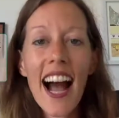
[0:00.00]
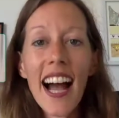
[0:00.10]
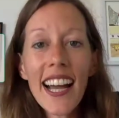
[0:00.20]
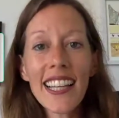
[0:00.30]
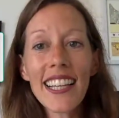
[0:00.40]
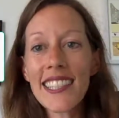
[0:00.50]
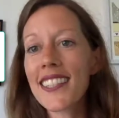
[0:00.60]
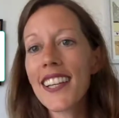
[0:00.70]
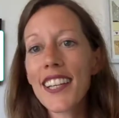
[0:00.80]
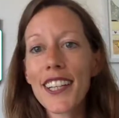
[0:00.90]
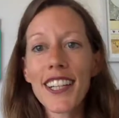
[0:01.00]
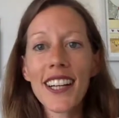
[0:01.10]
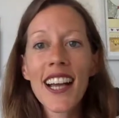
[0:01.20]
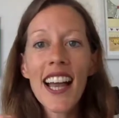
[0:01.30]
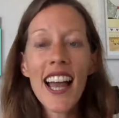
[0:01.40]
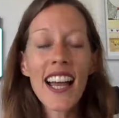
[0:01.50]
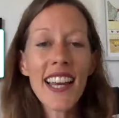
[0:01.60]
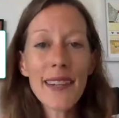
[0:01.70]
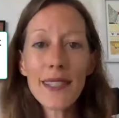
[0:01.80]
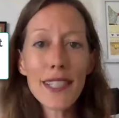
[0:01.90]
I like to tinker and
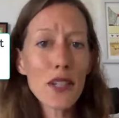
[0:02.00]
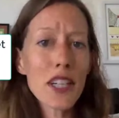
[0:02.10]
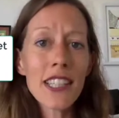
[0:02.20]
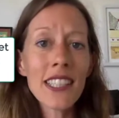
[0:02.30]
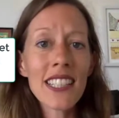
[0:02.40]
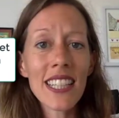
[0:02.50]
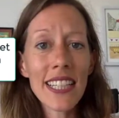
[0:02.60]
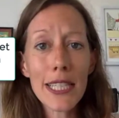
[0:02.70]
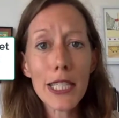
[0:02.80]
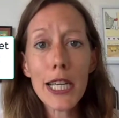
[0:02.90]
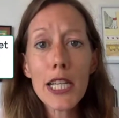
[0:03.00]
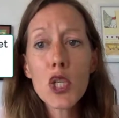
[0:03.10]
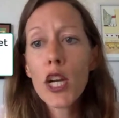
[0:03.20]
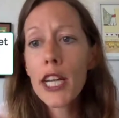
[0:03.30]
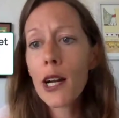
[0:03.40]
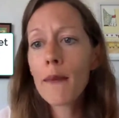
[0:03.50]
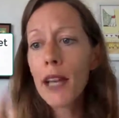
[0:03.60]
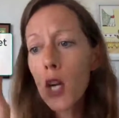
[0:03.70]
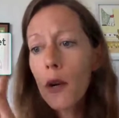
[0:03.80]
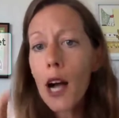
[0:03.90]
I was like turning into like a day trader I'm
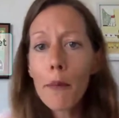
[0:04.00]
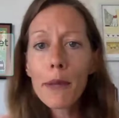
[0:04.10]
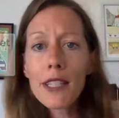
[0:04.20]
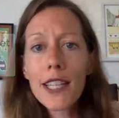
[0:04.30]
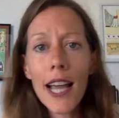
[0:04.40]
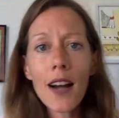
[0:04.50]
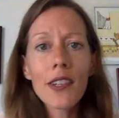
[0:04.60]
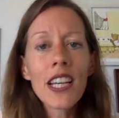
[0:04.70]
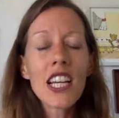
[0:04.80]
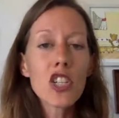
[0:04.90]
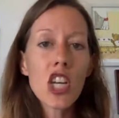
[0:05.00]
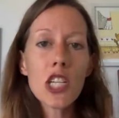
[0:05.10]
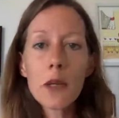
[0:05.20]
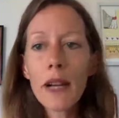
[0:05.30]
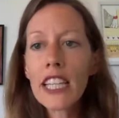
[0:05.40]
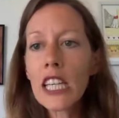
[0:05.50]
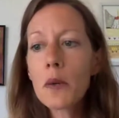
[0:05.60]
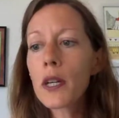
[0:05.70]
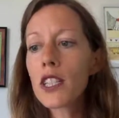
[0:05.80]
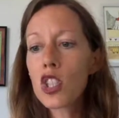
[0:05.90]
like going up and down, changing my
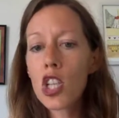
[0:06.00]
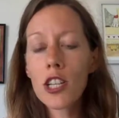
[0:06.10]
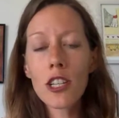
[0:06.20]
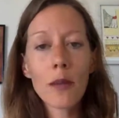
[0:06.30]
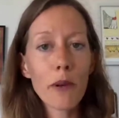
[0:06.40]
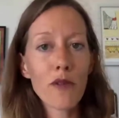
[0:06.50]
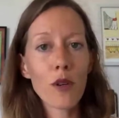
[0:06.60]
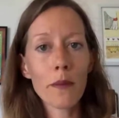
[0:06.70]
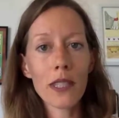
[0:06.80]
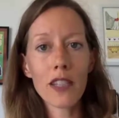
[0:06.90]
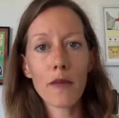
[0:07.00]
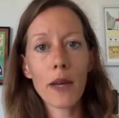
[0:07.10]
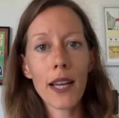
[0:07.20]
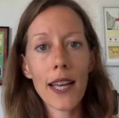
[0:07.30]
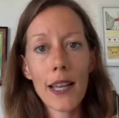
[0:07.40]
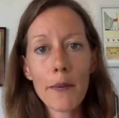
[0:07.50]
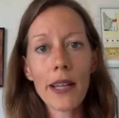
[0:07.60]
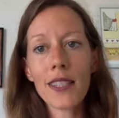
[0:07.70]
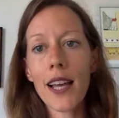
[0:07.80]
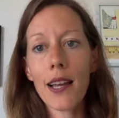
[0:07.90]
keywords, changing the performance of my
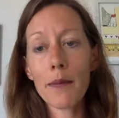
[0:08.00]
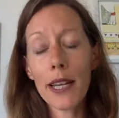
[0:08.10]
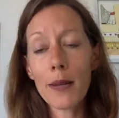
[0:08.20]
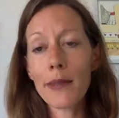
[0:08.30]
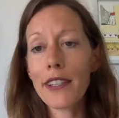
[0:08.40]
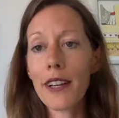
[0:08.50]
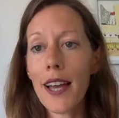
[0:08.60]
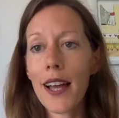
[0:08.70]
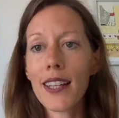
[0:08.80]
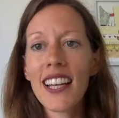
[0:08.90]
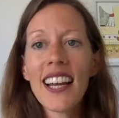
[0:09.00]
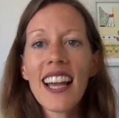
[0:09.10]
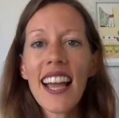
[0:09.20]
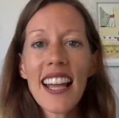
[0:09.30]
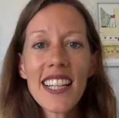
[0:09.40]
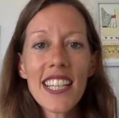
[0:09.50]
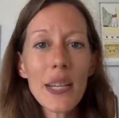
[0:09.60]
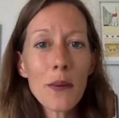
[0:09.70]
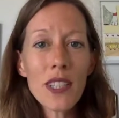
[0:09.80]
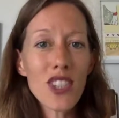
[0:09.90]
AMS ad, my Amazon ad. And
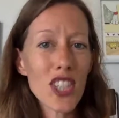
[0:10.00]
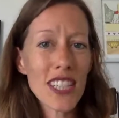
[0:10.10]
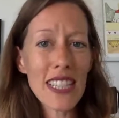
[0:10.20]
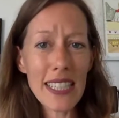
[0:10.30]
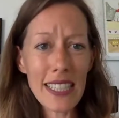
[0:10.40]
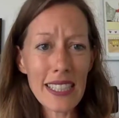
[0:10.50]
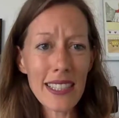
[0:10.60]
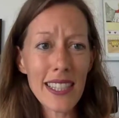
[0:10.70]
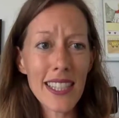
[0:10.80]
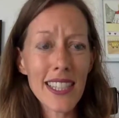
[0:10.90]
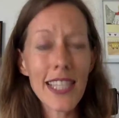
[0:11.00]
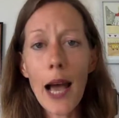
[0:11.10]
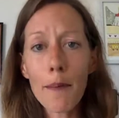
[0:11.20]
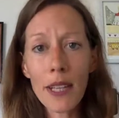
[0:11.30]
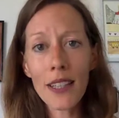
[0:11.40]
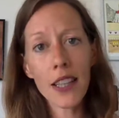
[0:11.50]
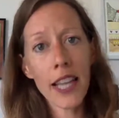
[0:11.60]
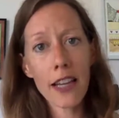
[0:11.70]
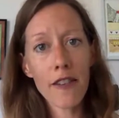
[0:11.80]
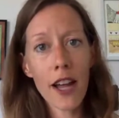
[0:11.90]
it was just like sapping the
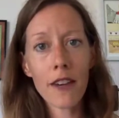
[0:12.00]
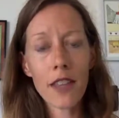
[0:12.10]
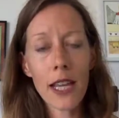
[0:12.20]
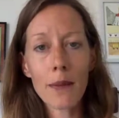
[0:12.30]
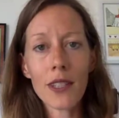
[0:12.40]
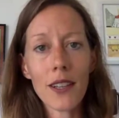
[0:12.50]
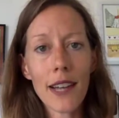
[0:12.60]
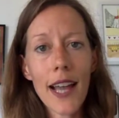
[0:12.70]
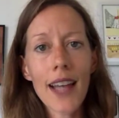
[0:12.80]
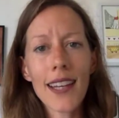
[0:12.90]
life out of the Amazon ad.